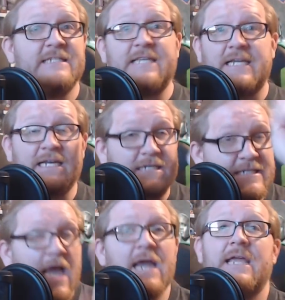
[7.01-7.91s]
It's an
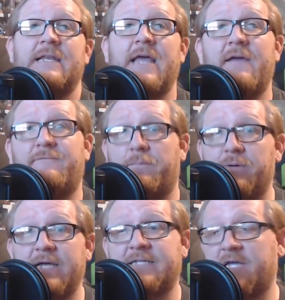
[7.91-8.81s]
exciting day for
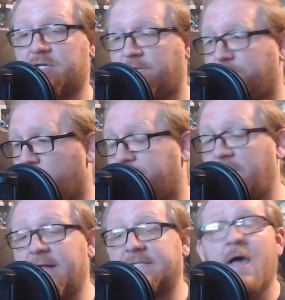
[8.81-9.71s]
PlayStation 4
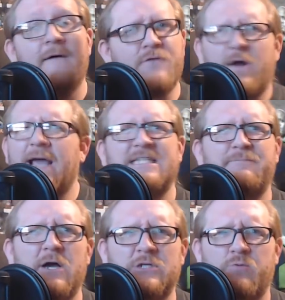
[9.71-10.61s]
fans, for
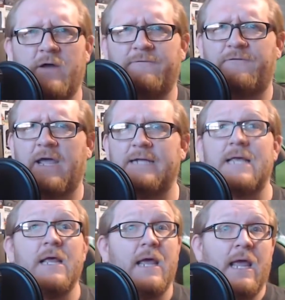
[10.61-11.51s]
Xbox One fans,